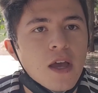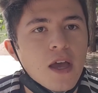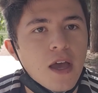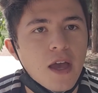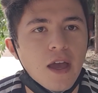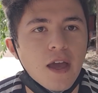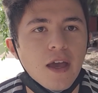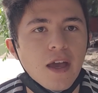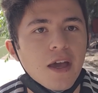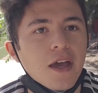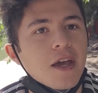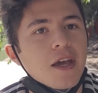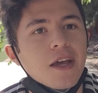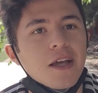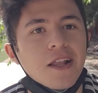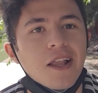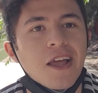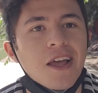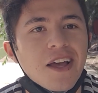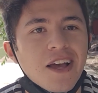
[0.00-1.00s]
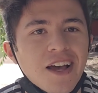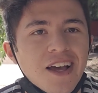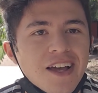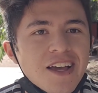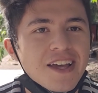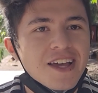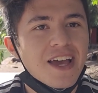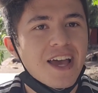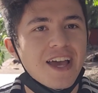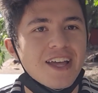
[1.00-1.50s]
and
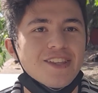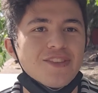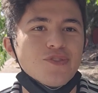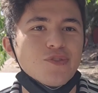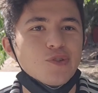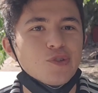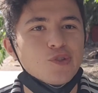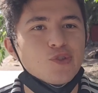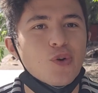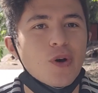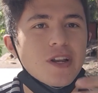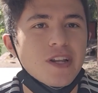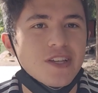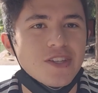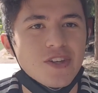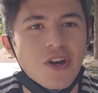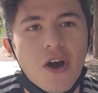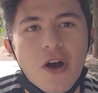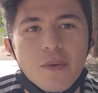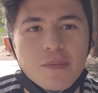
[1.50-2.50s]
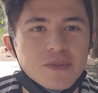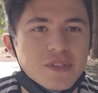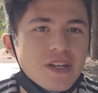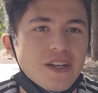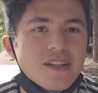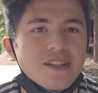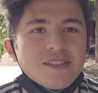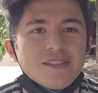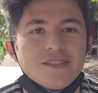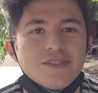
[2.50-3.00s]
and do 20 jumps
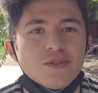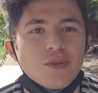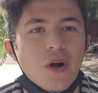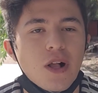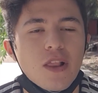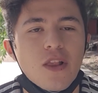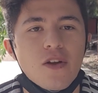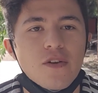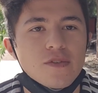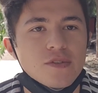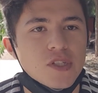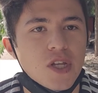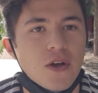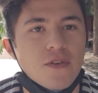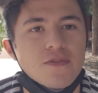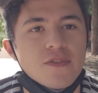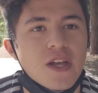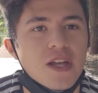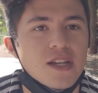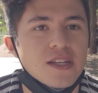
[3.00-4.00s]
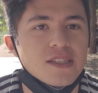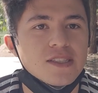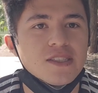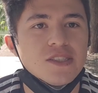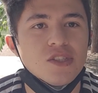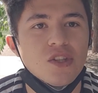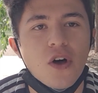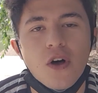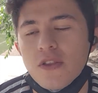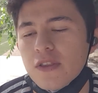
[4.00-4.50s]
and do a lot of stuff that is
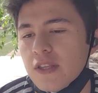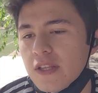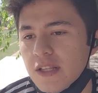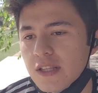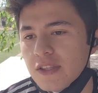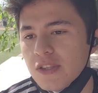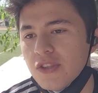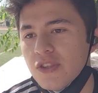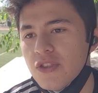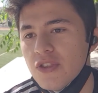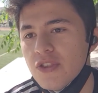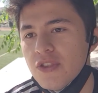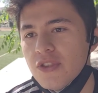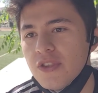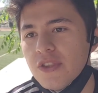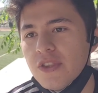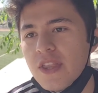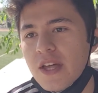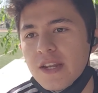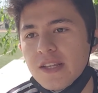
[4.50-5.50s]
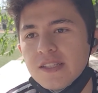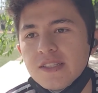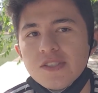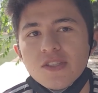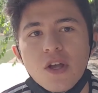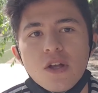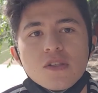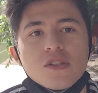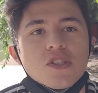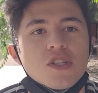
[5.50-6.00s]
not
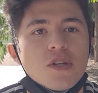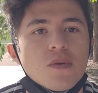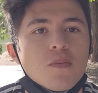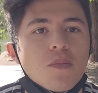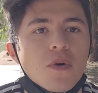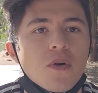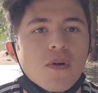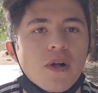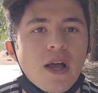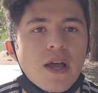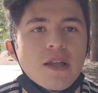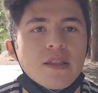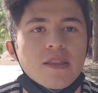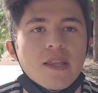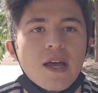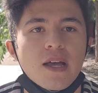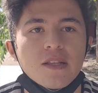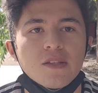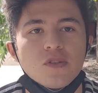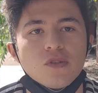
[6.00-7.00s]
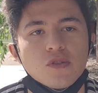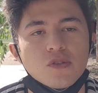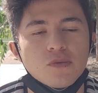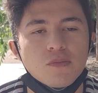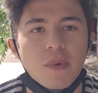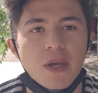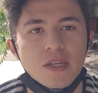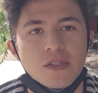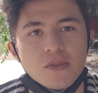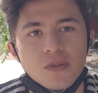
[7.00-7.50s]
simple, and that just
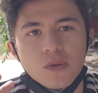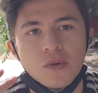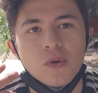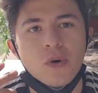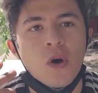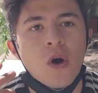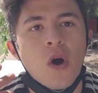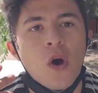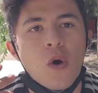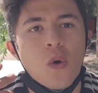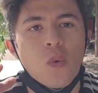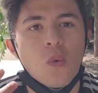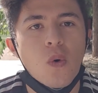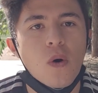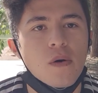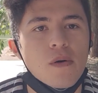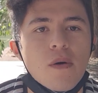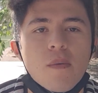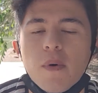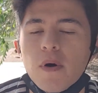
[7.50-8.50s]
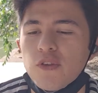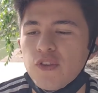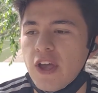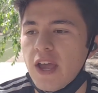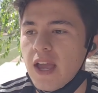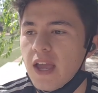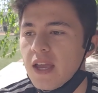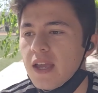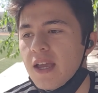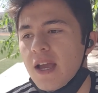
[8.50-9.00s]
make you worry about,
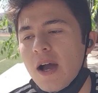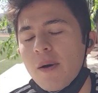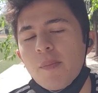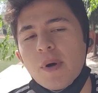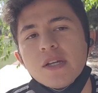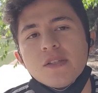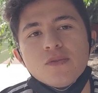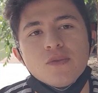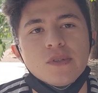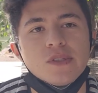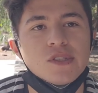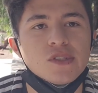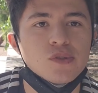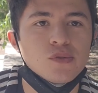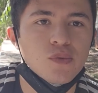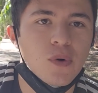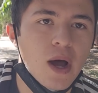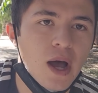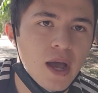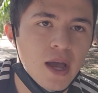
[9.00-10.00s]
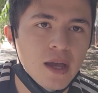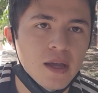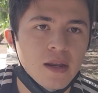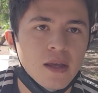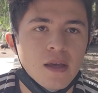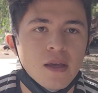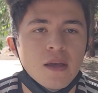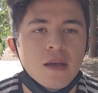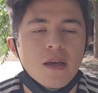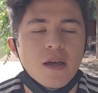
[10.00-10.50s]
hey, am I doing it right?
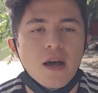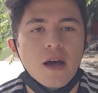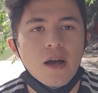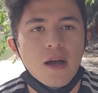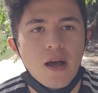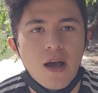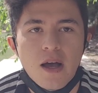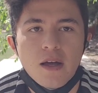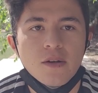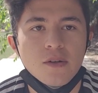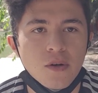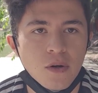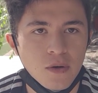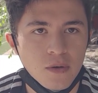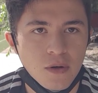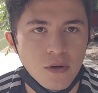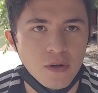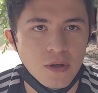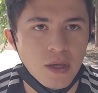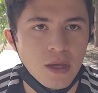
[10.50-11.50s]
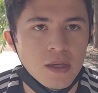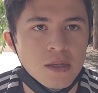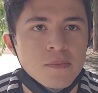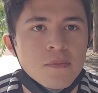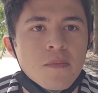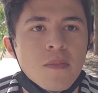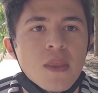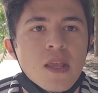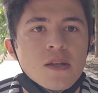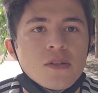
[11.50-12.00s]
I don't know. Okay,
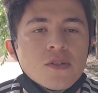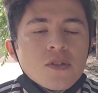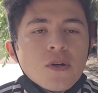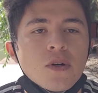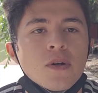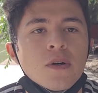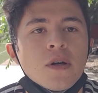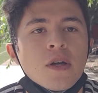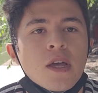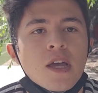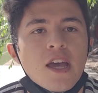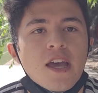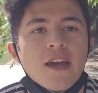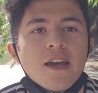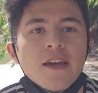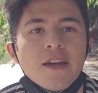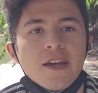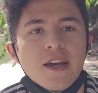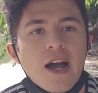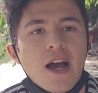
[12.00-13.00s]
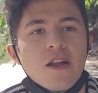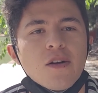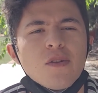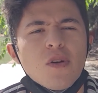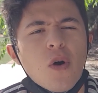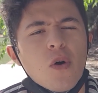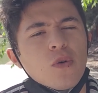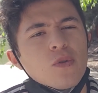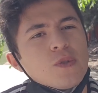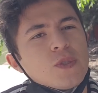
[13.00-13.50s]
so I don't
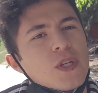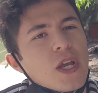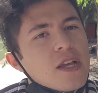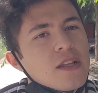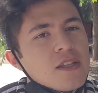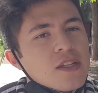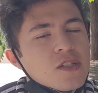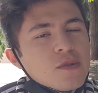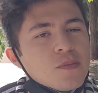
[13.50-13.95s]
know who said this,